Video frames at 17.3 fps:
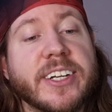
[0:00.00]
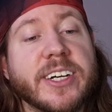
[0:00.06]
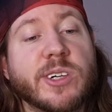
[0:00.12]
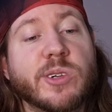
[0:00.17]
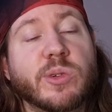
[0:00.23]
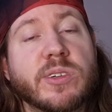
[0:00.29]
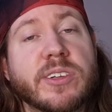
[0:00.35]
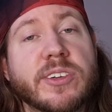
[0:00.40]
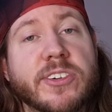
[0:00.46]

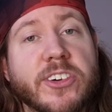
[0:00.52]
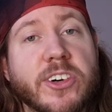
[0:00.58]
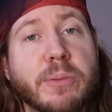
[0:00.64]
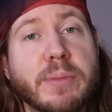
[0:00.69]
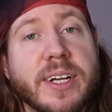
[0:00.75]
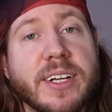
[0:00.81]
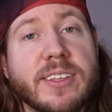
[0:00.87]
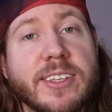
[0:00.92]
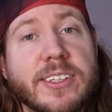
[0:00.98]
no
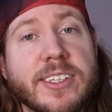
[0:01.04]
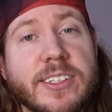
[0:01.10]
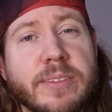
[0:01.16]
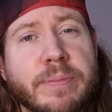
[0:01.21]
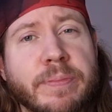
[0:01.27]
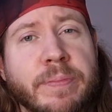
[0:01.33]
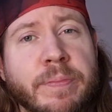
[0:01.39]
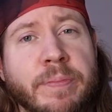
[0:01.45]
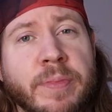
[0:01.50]
drawback to
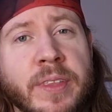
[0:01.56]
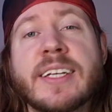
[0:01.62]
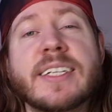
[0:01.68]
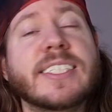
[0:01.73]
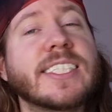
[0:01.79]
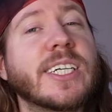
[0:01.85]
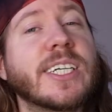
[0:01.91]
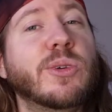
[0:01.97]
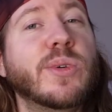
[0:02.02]
you.
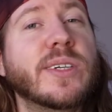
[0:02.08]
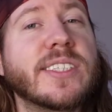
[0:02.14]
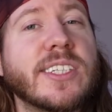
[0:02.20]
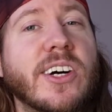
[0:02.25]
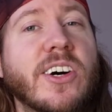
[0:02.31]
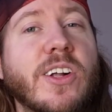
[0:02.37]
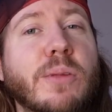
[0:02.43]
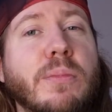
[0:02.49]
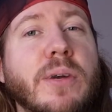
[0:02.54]
So it's
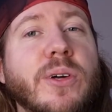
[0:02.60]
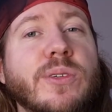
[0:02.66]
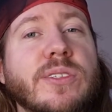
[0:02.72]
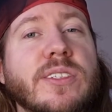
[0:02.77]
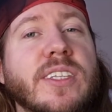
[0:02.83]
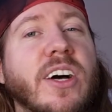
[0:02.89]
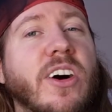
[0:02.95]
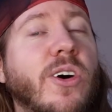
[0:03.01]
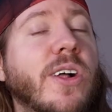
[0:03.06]
almost